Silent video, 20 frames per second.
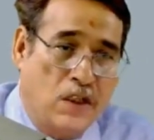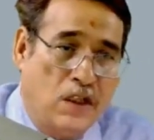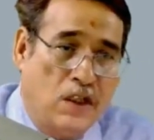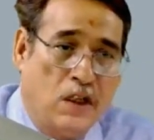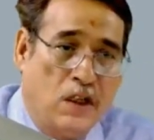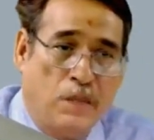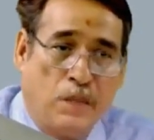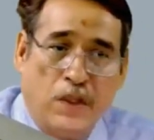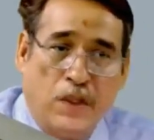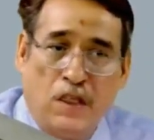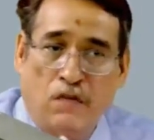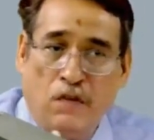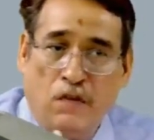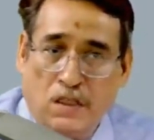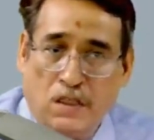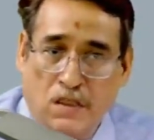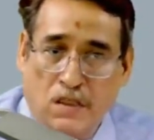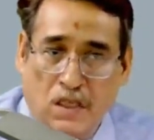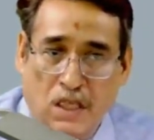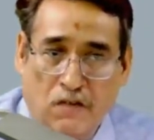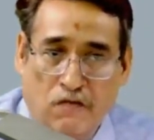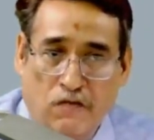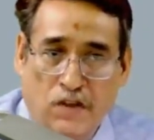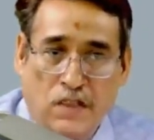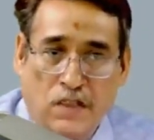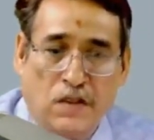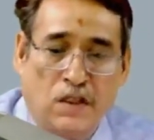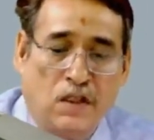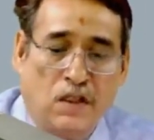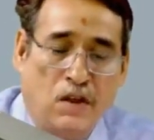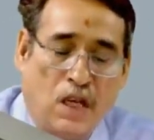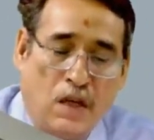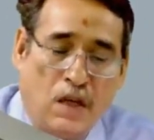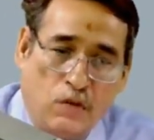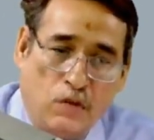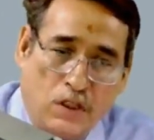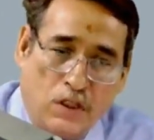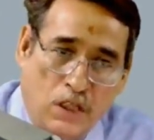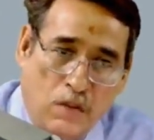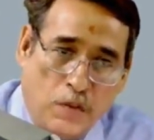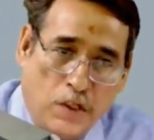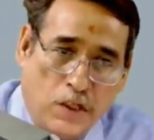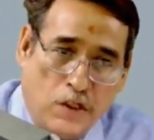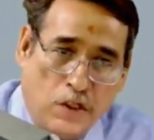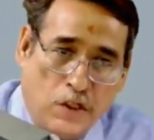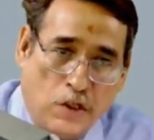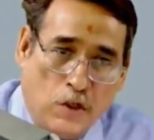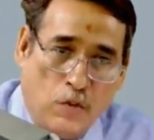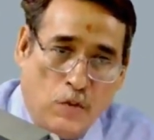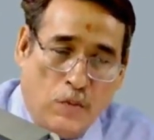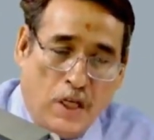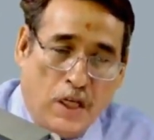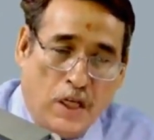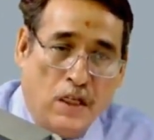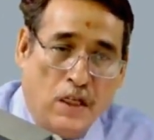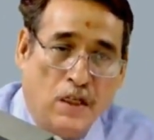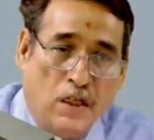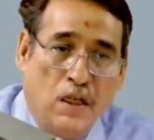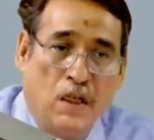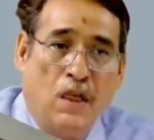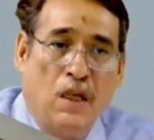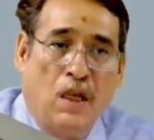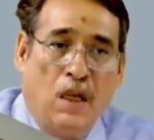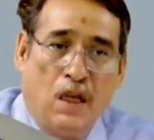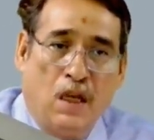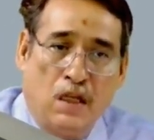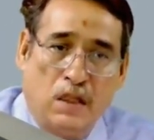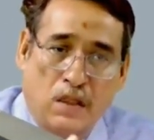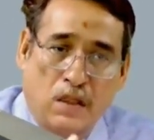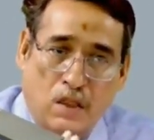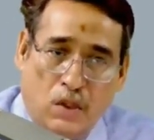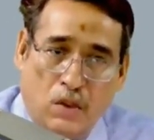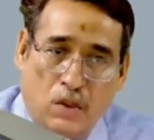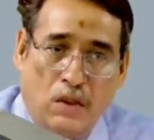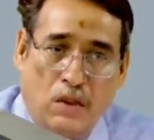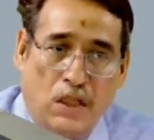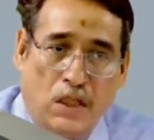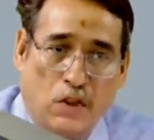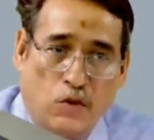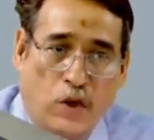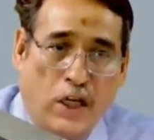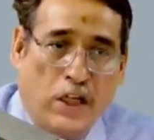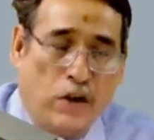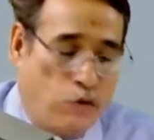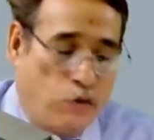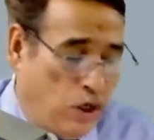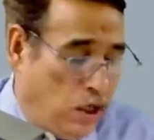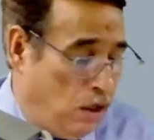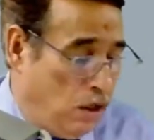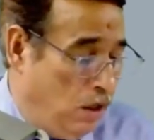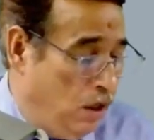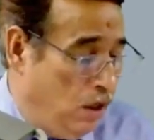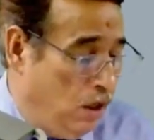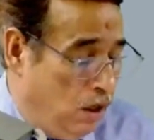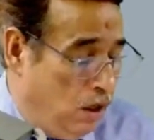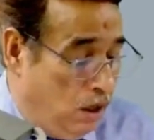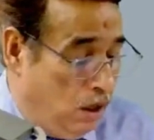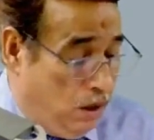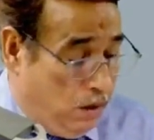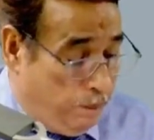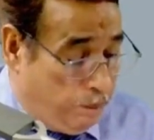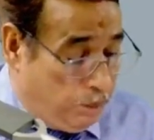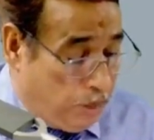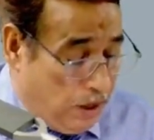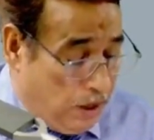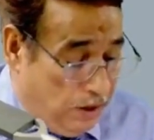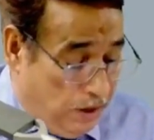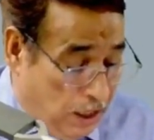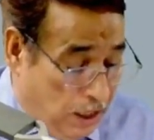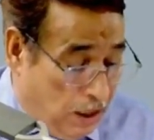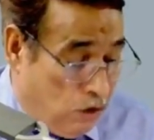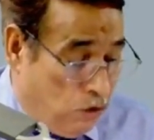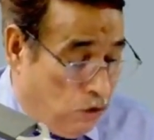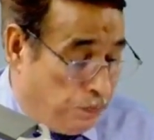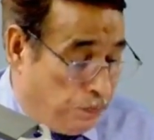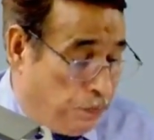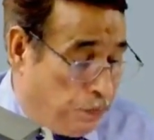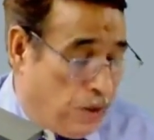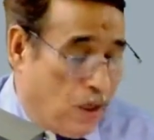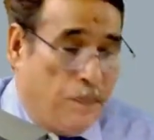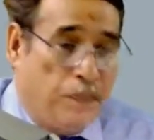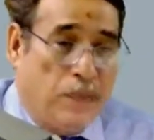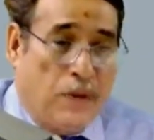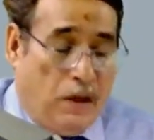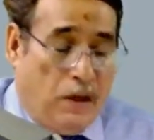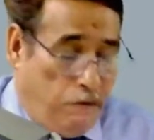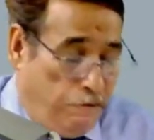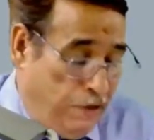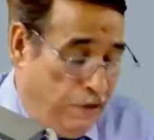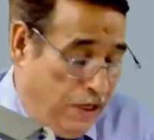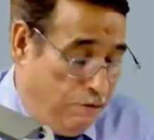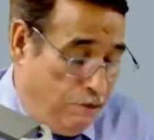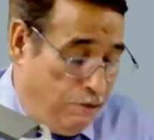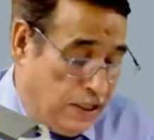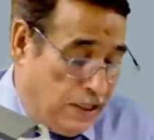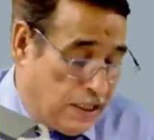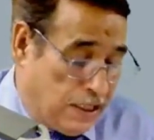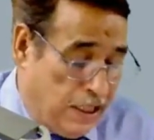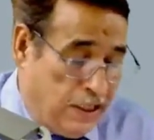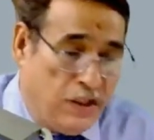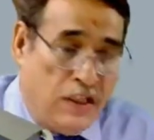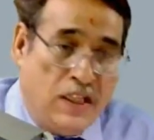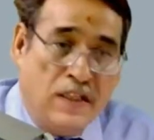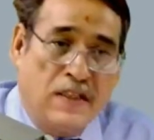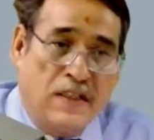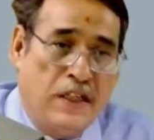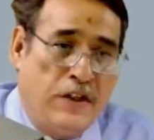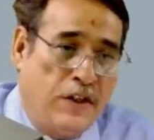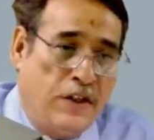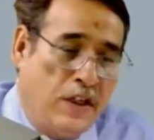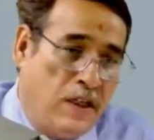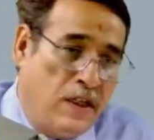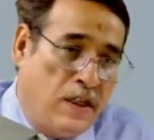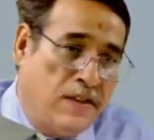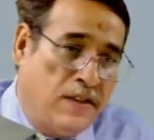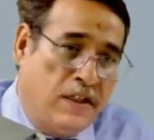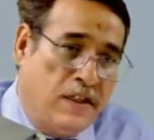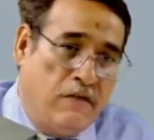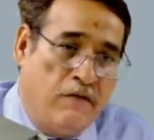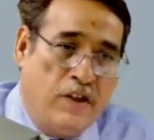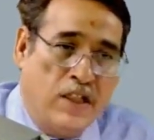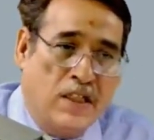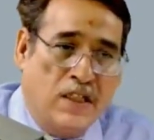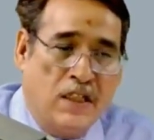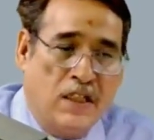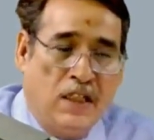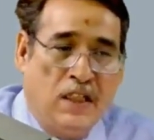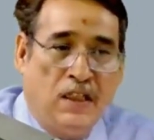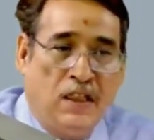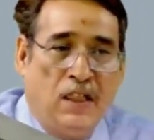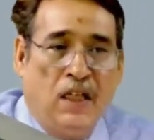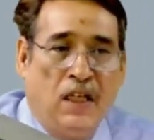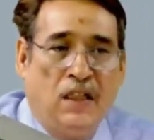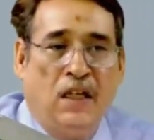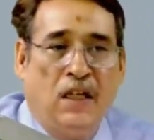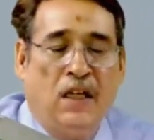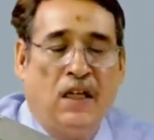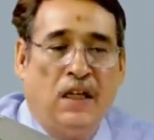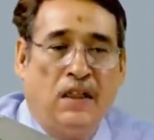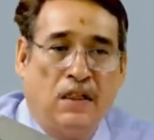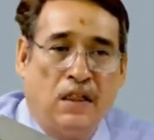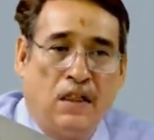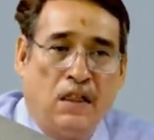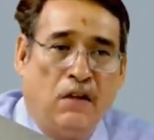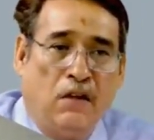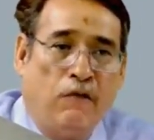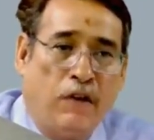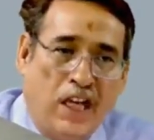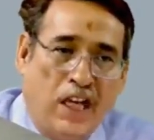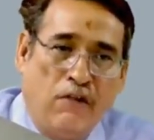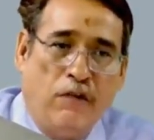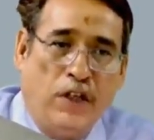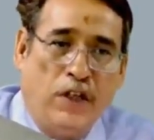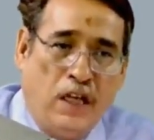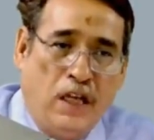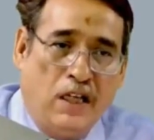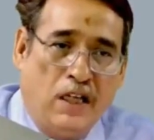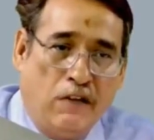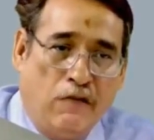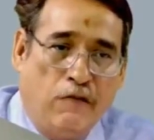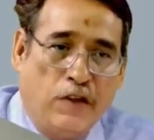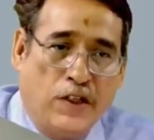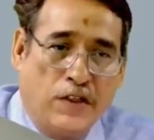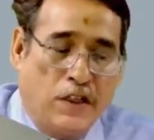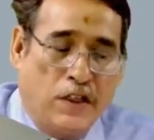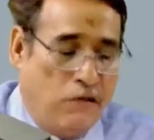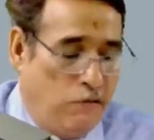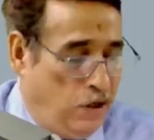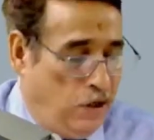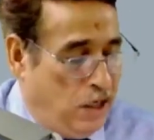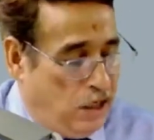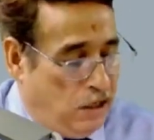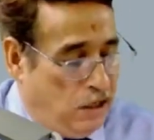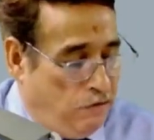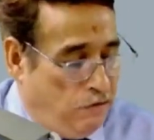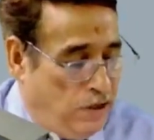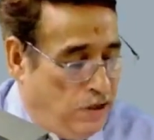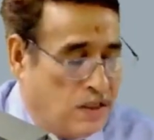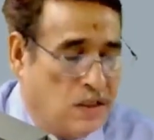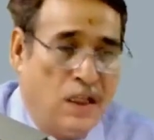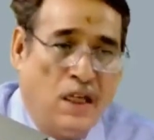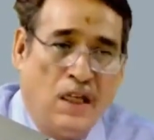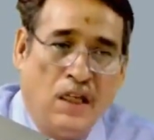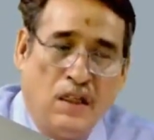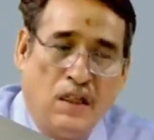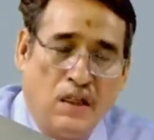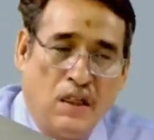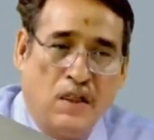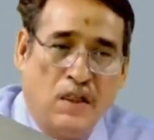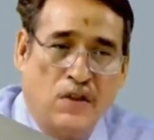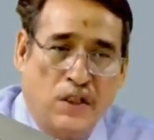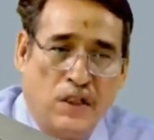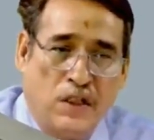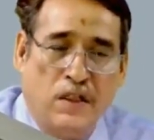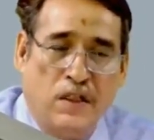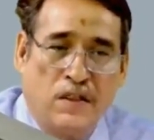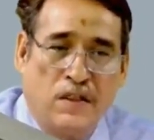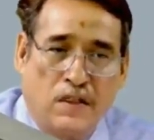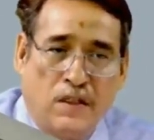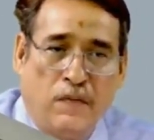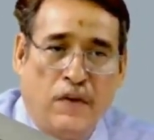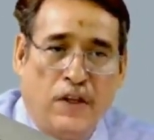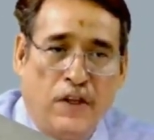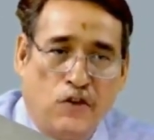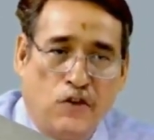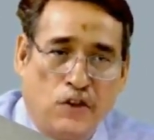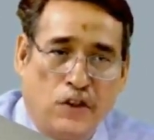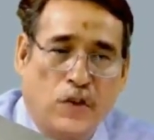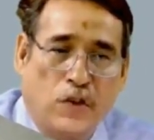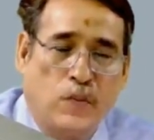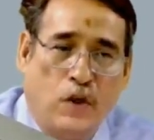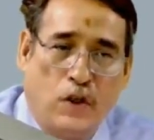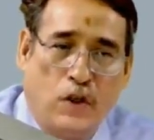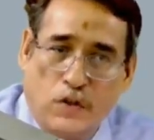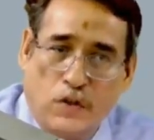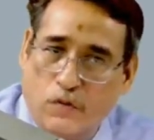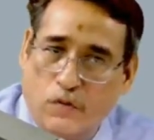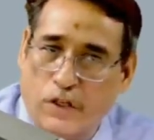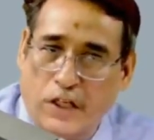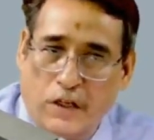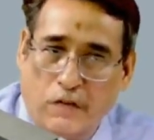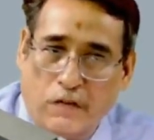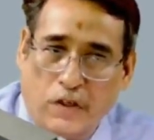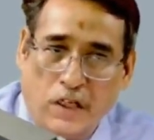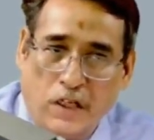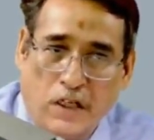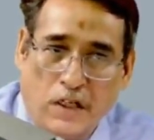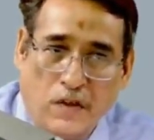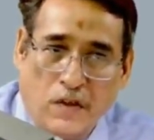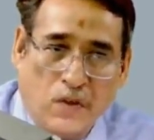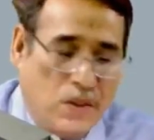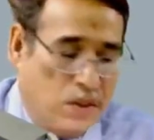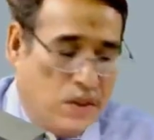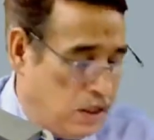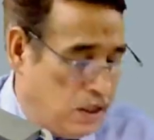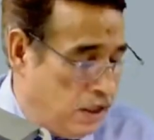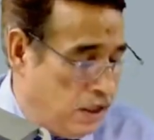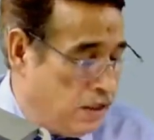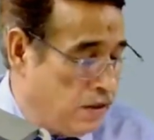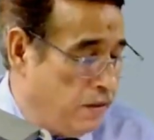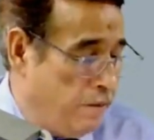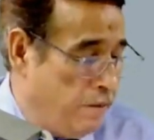company and which is the investor. You have to keep it in your mind and store it quite well. Now, when we say this entity is investing in the other entity, where we are investing in their shares, debentures, bonds, whatever it is, correct?